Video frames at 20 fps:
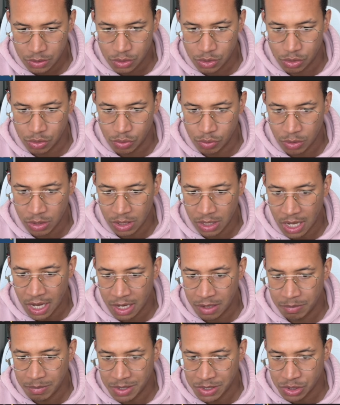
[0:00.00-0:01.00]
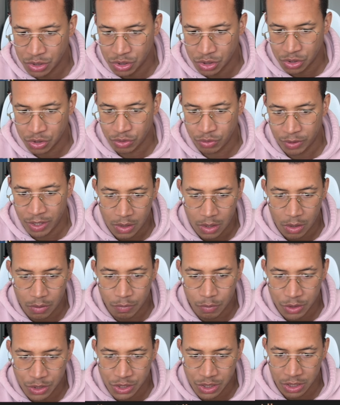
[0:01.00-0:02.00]
to client messages create, of
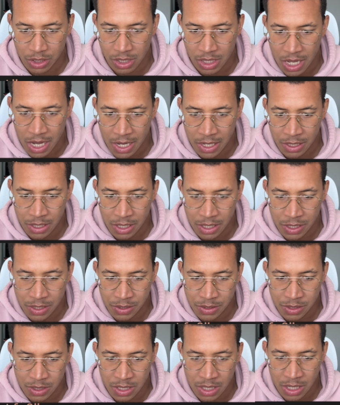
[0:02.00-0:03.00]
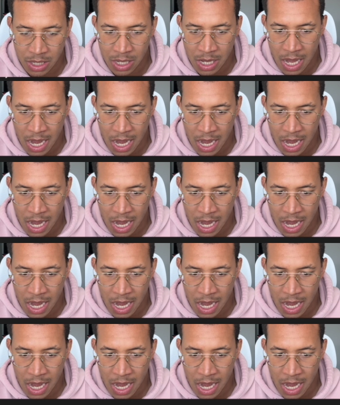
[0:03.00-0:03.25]
which the client is the